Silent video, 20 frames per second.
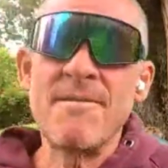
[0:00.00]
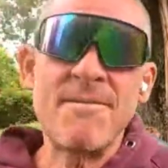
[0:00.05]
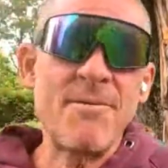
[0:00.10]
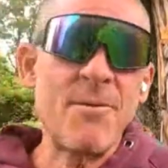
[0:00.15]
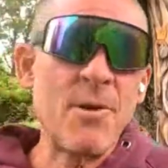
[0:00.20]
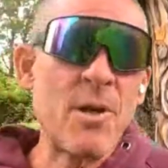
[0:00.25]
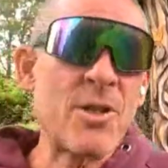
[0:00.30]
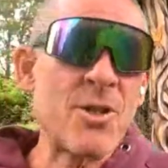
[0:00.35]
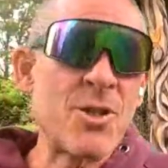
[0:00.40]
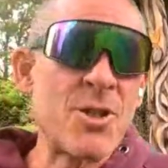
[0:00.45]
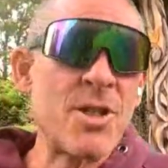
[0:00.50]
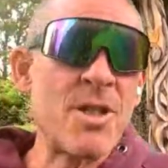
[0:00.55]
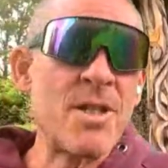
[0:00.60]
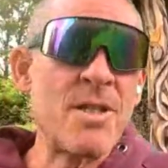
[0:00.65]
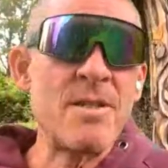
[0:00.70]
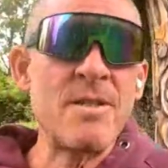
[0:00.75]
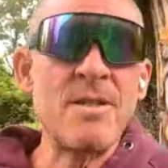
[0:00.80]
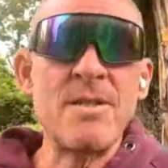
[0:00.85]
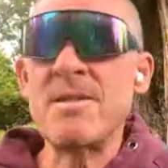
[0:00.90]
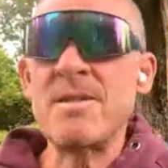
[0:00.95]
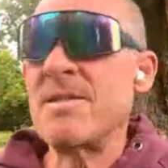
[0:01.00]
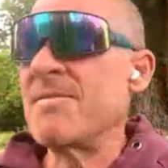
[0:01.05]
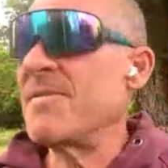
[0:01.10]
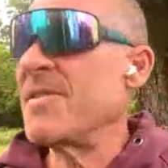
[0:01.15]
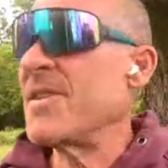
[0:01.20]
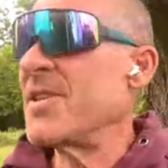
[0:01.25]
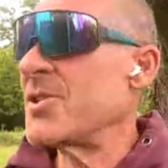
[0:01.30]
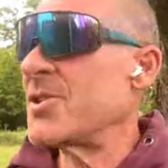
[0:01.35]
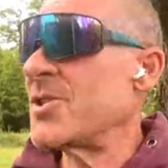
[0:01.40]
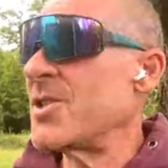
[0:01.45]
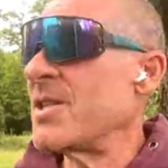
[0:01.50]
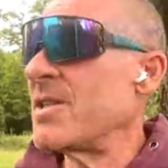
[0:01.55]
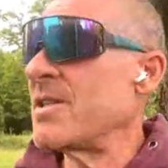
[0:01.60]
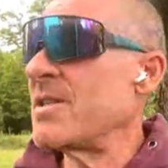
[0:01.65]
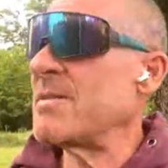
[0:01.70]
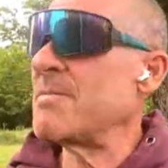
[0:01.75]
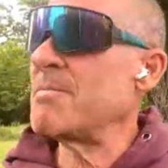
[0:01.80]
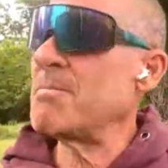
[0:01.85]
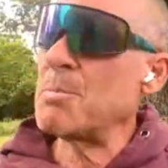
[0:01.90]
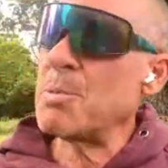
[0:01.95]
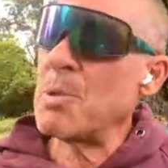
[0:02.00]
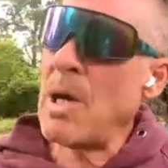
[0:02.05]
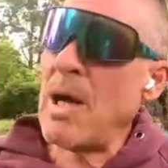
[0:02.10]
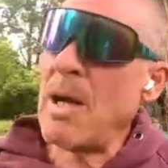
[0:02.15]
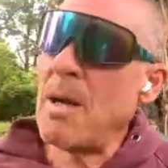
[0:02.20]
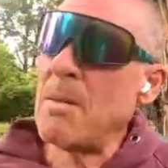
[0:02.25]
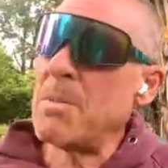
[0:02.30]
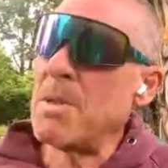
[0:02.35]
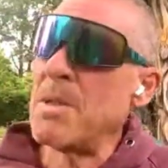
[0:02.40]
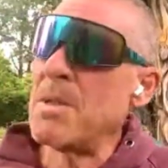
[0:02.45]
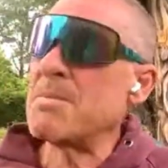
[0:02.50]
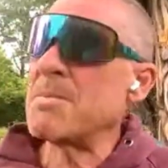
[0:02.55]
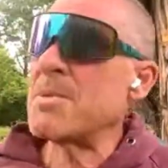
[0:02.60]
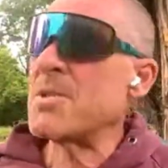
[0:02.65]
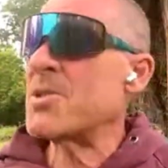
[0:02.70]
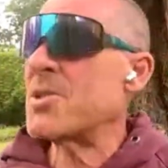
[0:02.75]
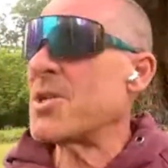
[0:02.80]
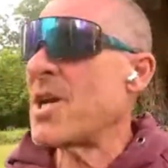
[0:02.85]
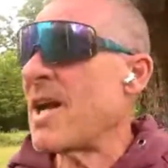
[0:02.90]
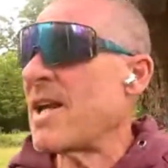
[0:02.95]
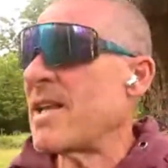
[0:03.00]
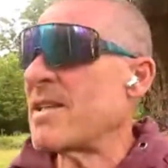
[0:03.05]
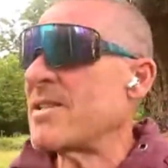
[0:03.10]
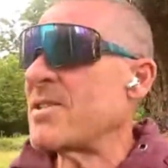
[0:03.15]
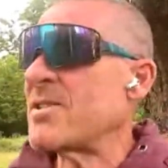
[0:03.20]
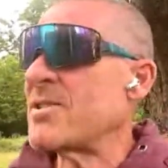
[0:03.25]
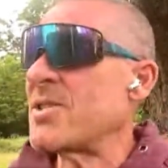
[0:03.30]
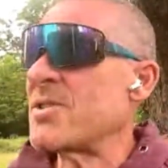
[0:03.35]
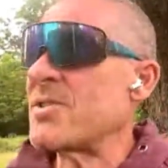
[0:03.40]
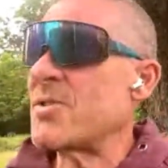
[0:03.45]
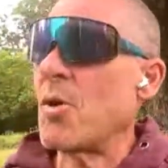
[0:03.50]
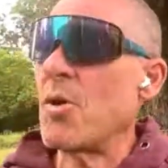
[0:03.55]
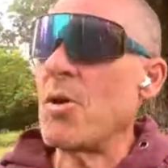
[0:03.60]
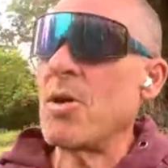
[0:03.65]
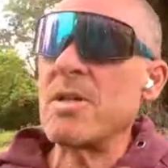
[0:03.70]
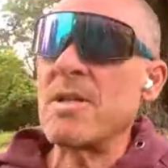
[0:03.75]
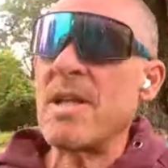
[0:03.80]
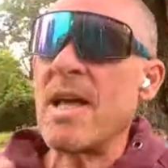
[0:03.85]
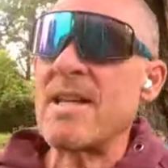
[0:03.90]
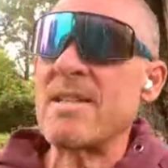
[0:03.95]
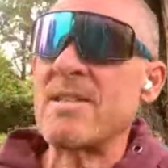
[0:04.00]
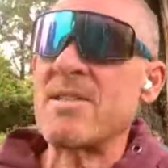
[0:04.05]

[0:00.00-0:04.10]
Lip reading: friction, division, problems, challenges, all that